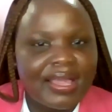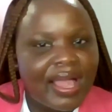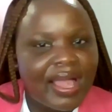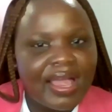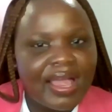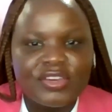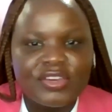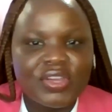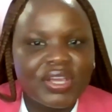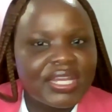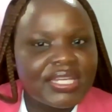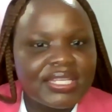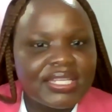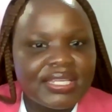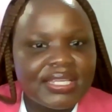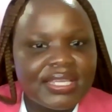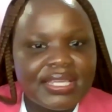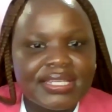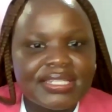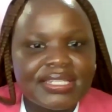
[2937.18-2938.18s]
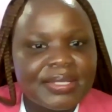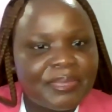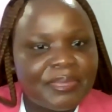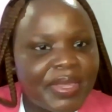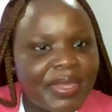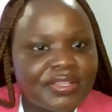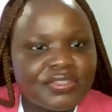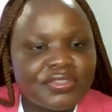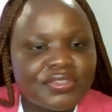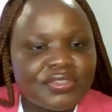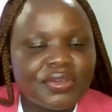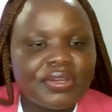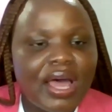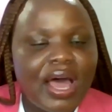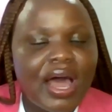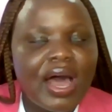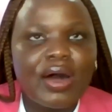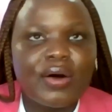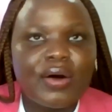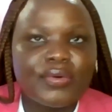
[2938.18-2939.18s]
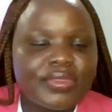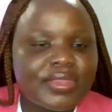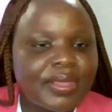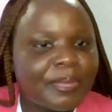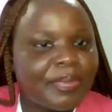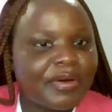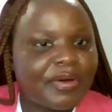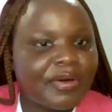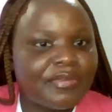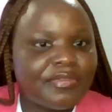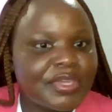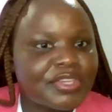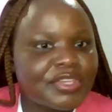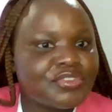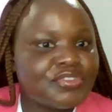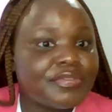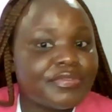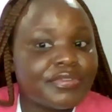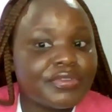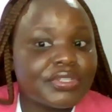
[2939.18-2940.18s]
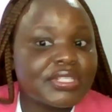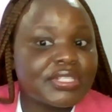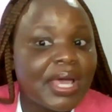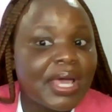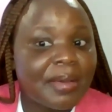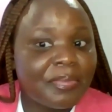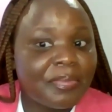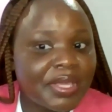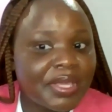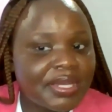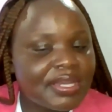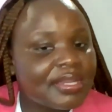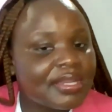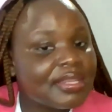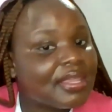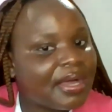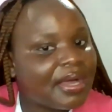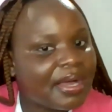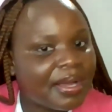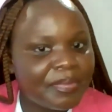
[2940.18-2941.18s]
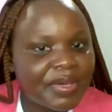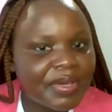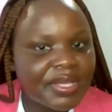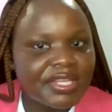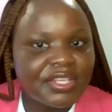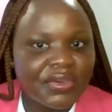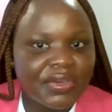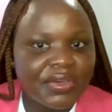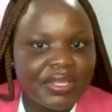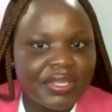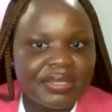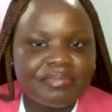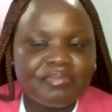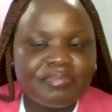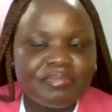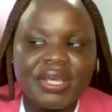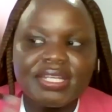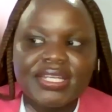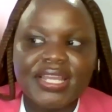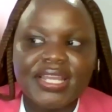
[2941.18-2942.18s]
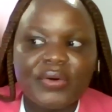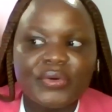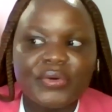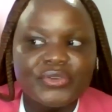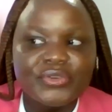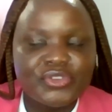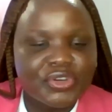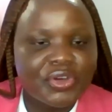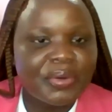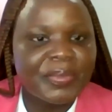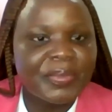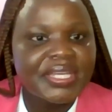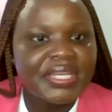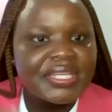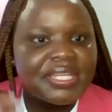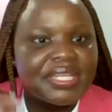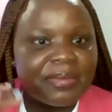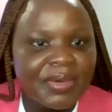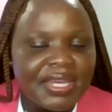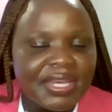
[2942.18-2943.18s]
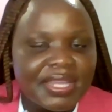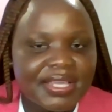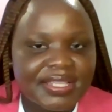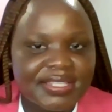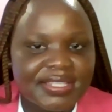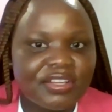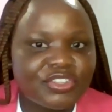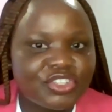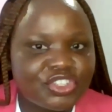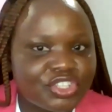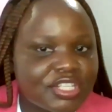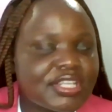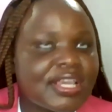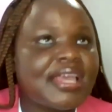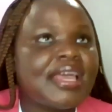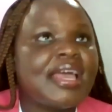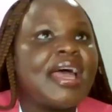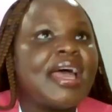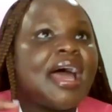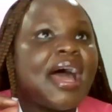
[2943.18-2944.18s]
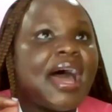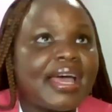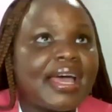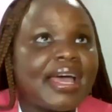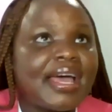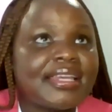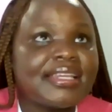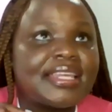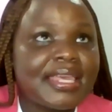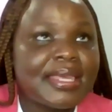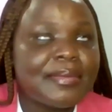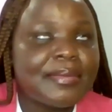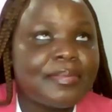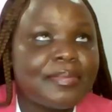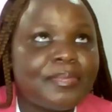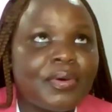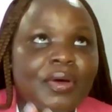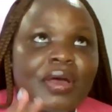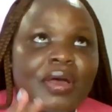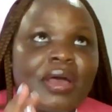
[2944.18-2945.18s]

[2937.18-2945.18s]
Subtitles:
annually, it depends on how the performance reviews happen in the company you're in, but I would recommend keep an Excel sheet and keep